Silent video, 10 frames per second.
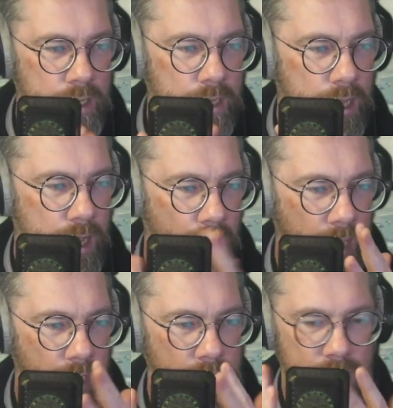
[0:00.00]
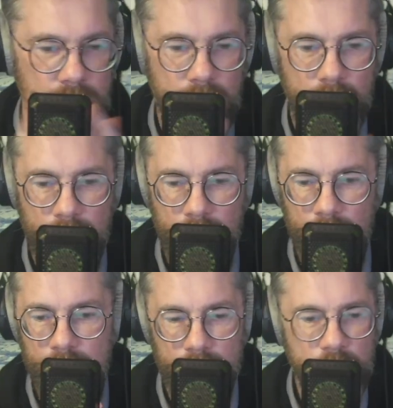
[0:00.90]
and
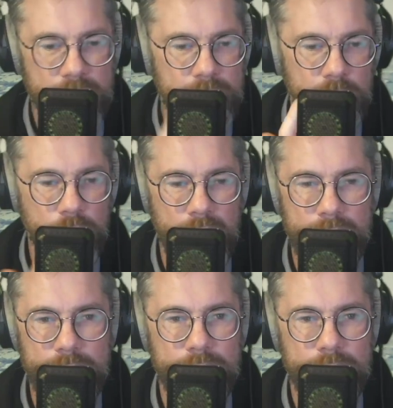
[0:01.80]
try to get dressed.